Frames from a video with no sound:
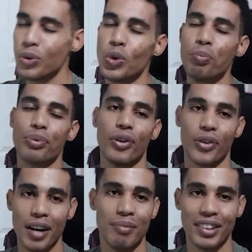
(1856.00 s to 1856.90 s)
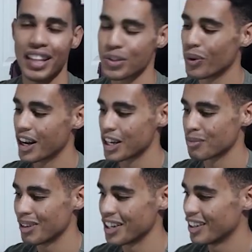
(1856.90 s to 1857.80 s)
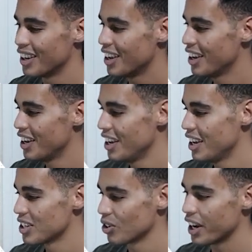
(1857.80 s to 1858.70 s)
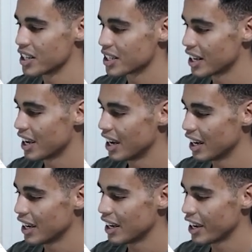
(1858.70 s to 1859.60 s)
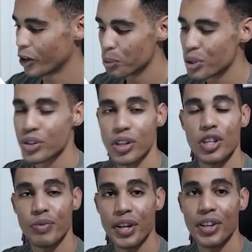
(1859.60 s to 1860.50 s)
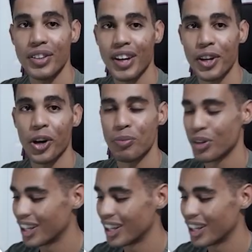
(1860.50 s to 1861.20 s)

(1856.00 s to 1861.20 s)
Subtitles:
to program. That's what I explain. So guys, I hope you enjoyed this video. I hope you